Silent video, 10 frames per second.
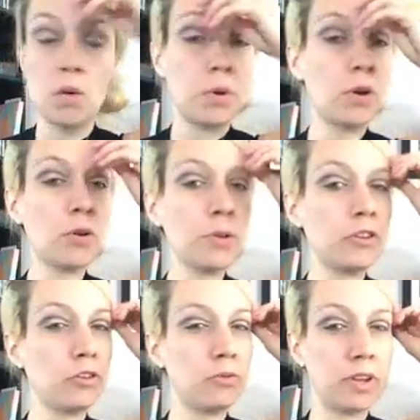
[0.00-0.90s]
We don't normally
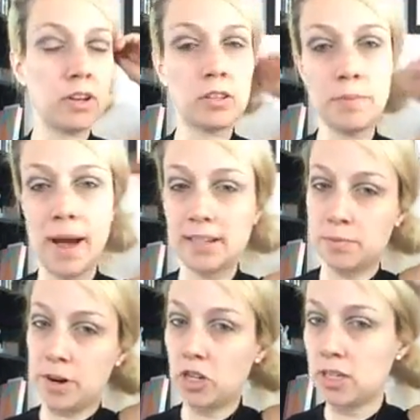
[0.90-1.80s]
do deals on packs
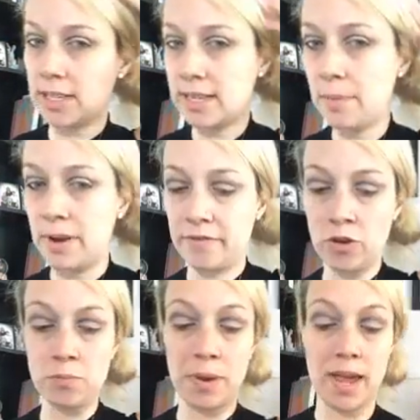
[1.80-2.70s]
of brushes, Lisa, but if
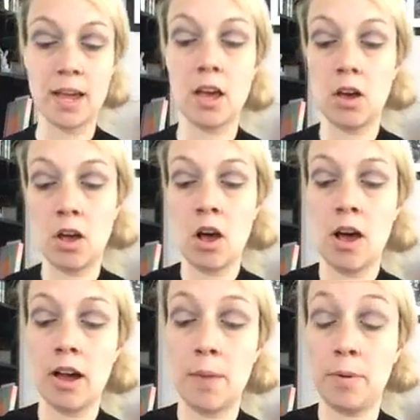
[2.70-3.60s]
you pick
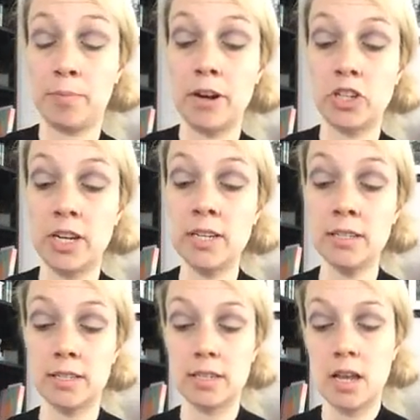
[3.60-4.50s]
a couple
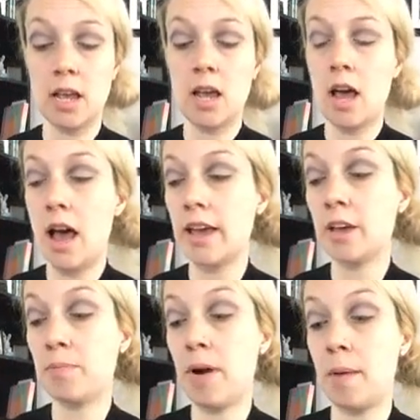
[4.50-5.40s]
brushes, I
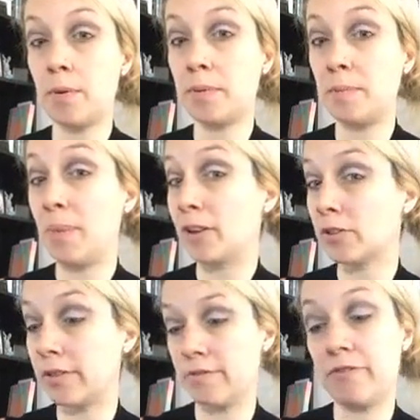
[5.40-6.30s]
could probably
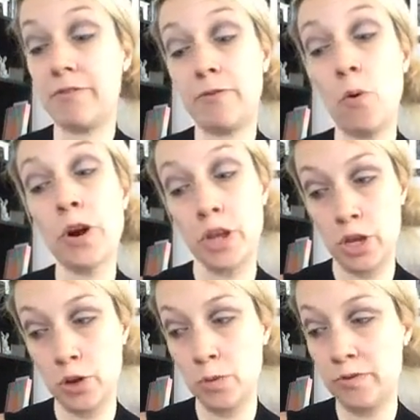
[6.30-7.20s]
bundle them for
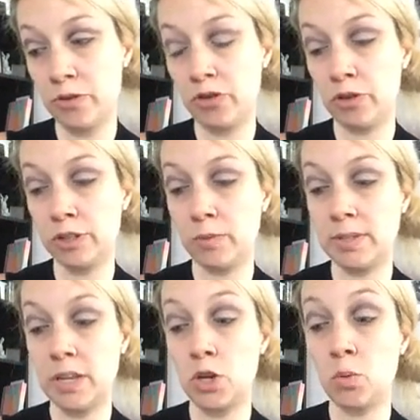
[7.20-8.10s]
you if you choose the
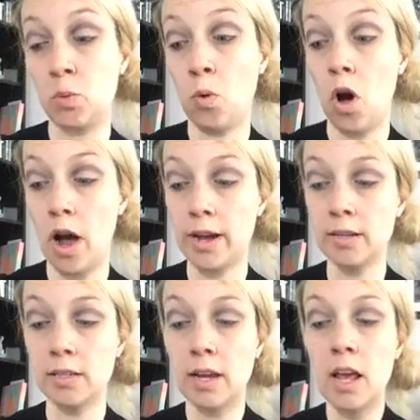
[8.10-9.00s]
ones that you
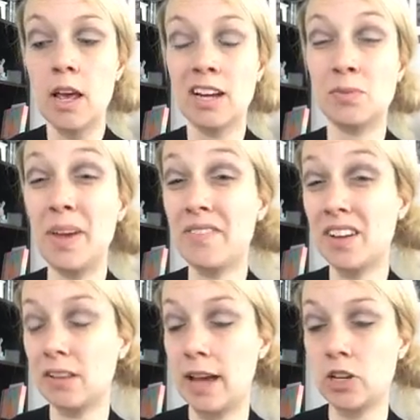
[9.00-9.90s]
want, because we have
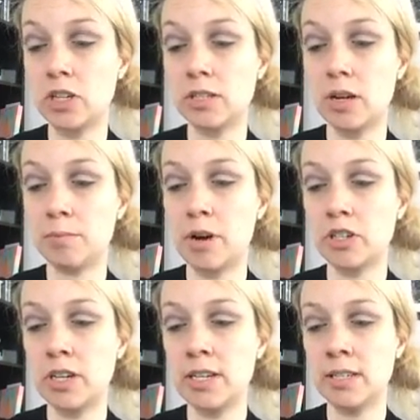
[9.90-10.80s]
collections on
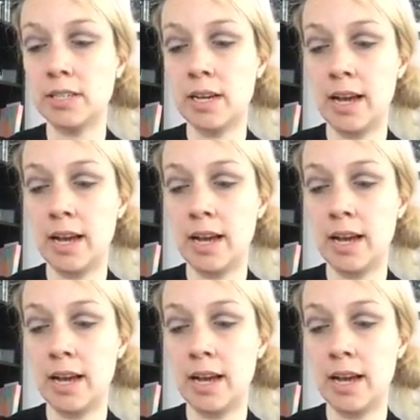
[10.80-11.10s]
brushes.